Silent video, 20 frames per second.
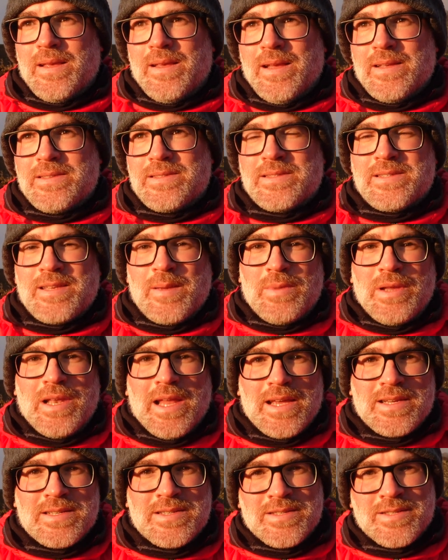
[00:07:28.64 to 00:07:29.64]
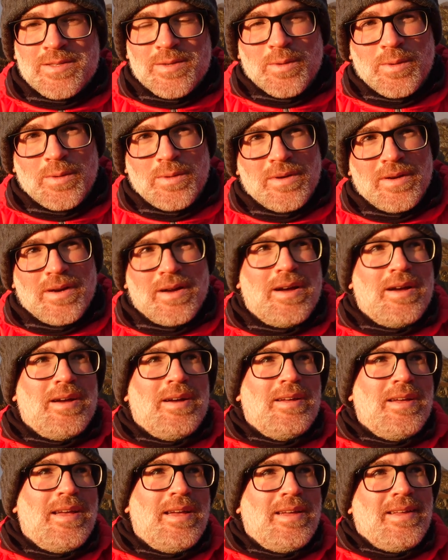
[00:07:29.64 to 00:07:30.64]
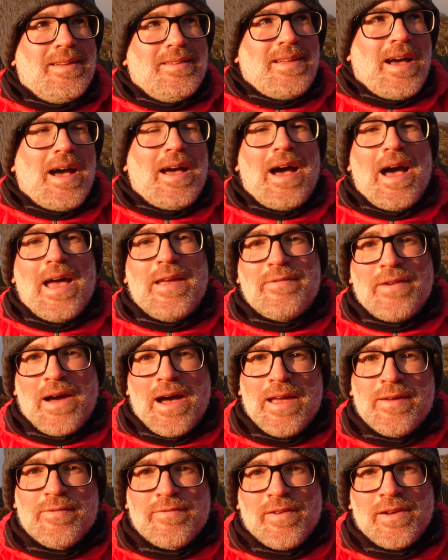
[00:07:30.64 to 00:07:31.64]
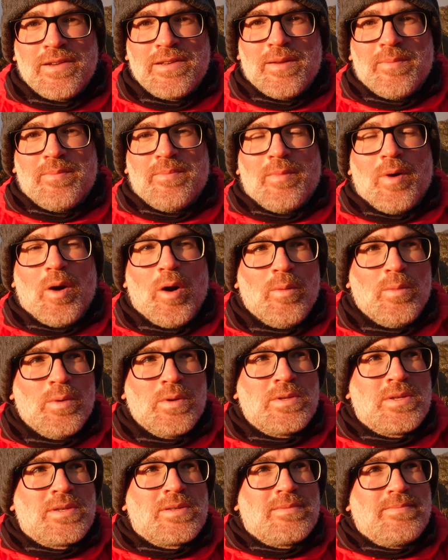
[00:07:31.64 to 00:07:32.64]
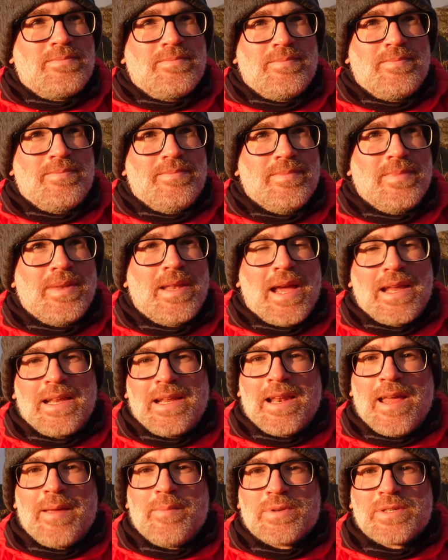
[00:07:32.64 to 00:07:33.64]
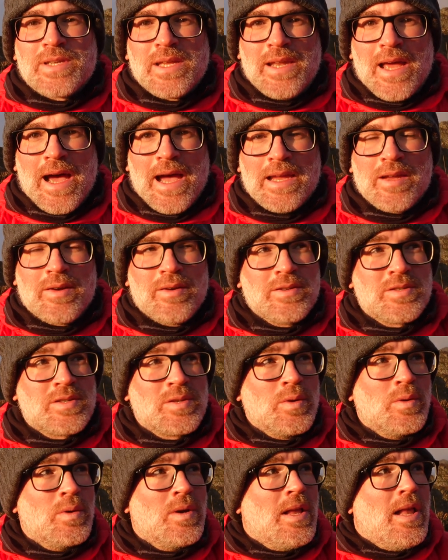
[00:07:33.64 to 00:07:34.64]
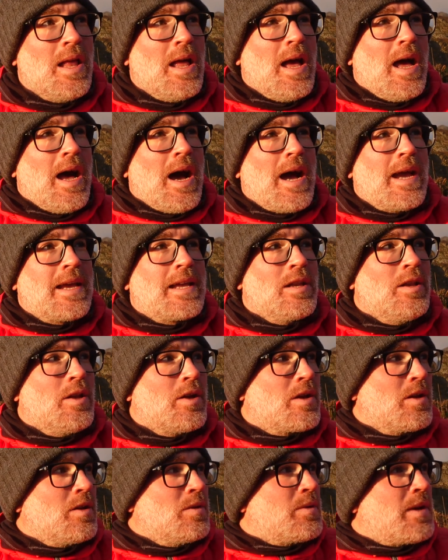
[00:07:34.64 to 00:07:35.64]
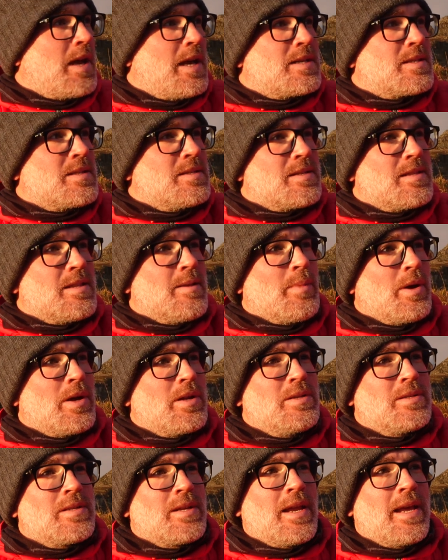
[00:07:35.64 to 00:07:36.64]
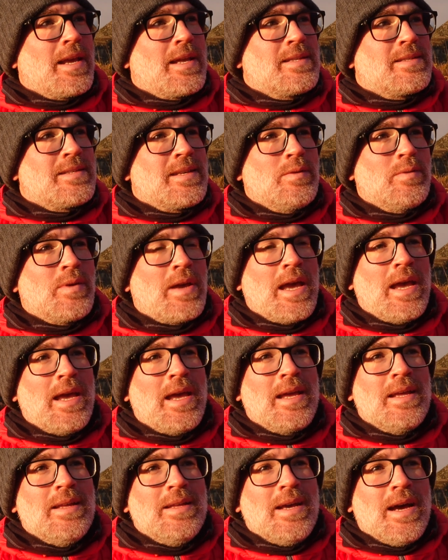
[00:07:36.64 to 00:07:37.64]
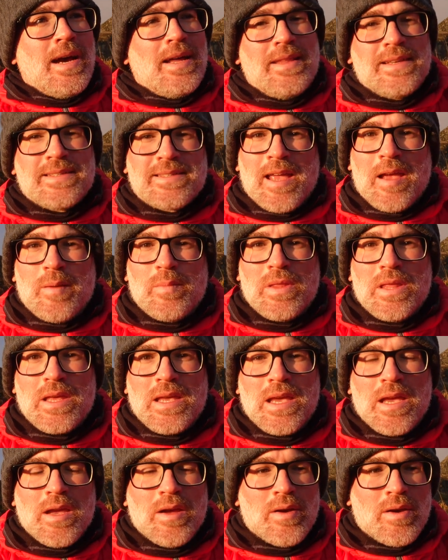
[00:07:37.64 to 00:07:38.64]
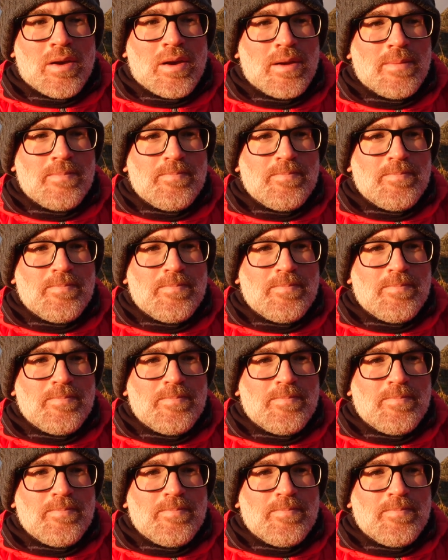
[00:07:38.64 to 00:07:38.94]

simulation, so I have found it almost 99% accurate. So I can look at locations in the mountains and I can say, okay, this time of the year,